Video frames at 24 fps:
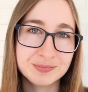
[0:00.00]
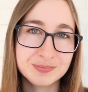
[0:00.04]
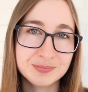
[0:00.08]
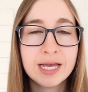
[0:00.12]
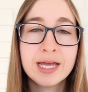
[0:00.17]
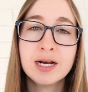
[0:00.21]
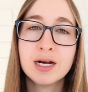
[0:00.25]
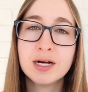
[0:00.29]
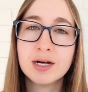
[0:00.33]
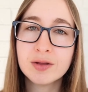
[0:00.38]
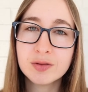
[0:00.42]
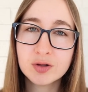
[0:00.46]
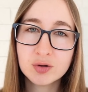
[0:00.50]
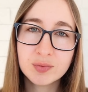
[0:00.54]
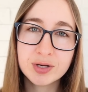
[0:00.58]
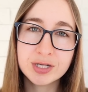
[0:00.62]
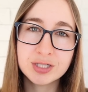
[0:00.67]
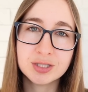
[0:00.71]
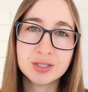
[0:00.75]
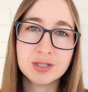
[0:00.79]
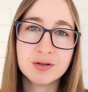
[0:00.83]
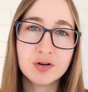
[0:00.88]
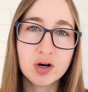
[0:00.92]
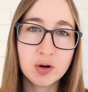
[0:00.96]
And another
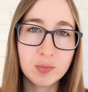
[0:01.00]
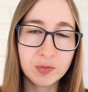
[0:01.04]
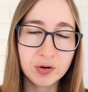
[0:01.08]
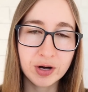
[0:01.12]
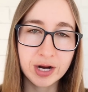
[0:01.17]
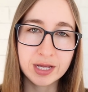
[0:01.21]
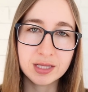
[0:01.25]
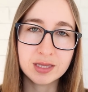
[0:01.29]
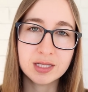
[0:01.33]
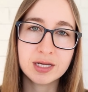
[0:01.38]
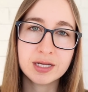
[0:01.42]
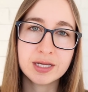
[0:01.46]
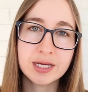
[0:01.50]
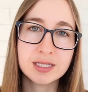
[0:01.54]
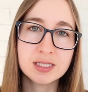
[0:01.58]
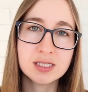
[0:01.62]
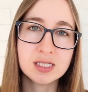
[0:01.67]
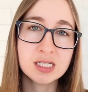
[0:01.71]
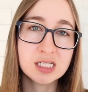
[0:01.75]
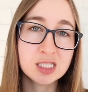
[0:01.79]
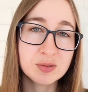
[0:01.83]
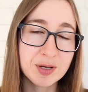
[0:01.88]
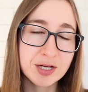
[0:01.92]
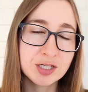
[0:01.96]
region of our brain that
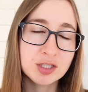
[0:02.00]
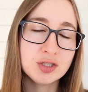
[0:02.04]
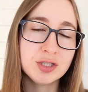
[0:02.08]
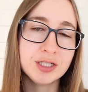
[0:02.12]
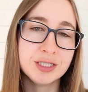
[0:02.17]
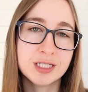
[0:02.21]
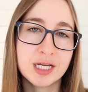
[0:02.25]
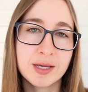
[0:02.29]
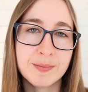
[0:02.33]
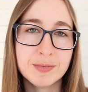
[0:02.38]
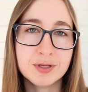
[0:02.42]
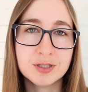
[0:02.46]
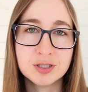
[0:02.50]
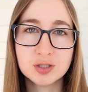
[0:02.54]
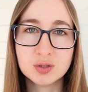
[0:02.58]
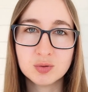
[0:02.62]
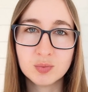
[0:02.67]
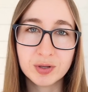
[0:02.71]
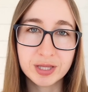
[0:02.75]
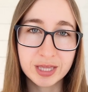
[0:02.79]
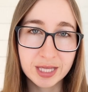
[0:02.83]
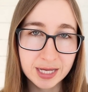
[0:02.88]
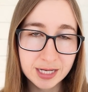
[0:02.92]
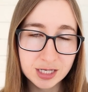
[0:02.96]
gets especially
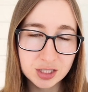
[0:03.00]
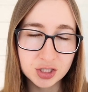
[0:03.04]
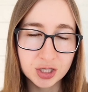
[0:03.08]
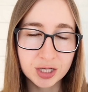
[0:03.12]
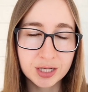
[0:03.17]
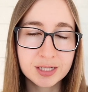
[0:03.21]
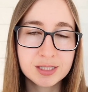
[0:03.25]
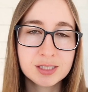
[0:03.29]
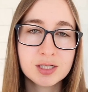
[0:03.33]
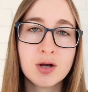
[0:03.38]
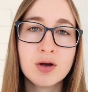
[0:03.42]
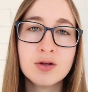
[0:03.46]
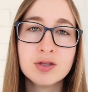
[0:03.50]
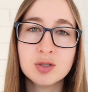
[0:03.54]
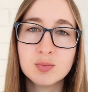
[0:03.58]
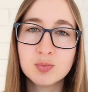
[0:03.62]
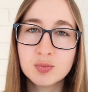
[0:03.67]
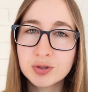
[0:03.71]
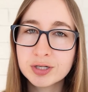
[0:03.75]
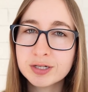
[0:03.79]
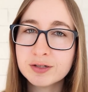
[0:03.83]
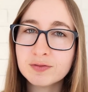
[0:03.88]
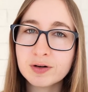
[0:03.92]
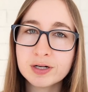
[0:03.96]
damaged with aging is called the
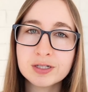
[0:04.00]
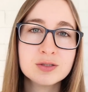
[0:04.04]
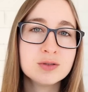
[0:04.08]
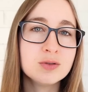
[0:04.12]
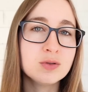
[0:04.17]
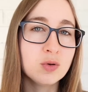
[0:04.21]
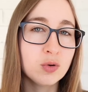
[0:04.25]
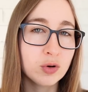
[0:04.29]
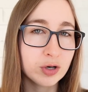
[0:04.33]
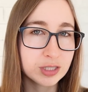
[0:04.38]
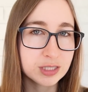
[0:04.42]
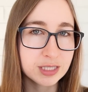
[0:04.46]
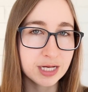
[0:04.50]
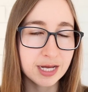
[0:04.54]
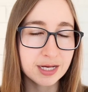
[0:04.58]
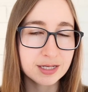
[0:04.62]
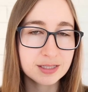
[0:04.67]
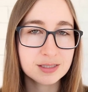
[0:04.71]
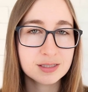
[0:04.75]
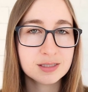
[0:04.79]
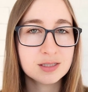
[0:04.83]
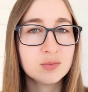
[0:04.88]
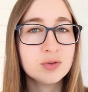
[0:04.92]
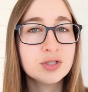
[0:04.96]
prefrontal
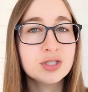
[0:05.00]
cortex,